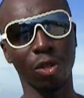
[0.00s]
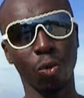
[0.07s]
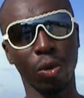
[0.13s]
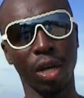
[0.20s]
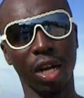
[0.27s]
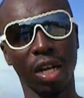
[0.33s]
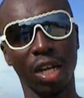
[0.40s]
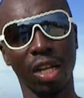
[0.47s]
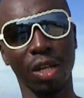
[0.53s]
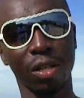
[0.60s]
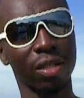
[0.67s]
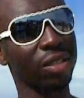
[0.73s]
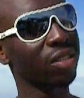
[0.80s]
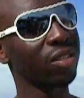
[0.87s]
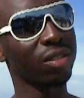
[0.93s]
In a way, I kind
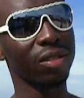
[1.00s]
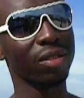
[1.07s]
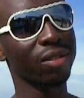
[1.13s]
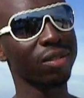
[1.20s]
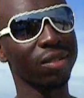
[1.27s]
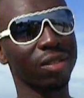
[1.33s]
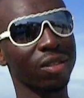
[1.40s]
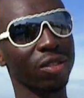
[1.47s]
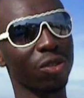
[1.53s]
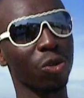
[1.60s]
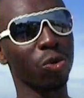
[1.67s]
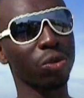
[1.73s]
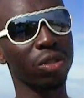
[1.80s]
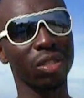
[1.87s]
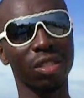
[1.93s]
of,
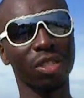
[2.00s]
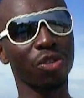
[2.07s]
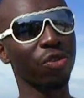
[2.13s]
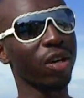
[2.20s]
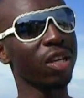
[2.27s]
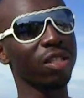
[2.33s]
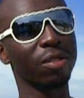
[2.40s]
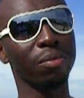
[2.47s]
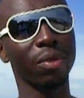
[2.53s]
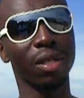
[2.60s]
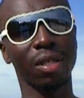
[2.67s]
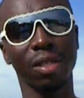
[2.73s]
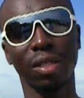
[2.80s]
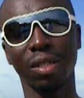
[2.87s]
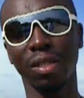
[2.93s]
it was crazy,
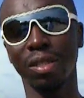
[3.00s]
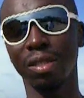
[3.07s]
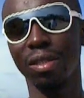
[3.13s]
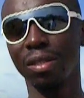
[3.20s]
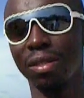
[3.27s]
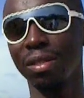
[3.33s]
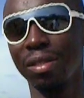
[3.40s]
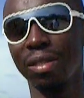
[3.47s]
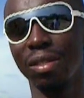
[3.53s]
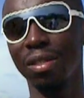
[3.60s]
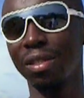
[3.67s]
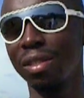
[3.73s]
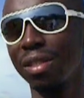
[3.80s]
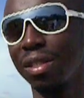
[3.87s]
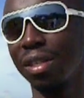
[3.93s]
man, because
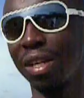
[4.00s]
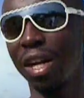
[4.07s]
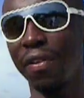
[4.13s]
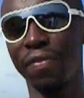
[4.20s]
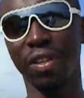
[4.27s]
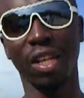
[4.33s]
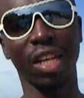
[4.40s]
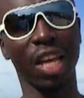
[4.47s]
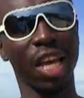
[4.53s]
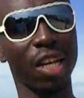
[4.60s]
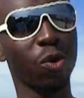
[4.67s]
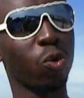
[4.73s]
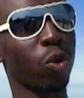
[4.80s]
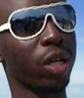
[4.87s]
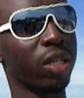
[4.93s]
after the
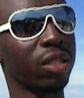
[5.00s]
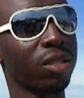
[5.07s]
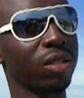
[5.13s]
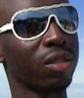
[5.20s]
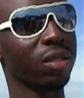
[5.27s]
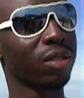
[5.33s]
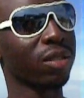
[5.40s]
earthquake,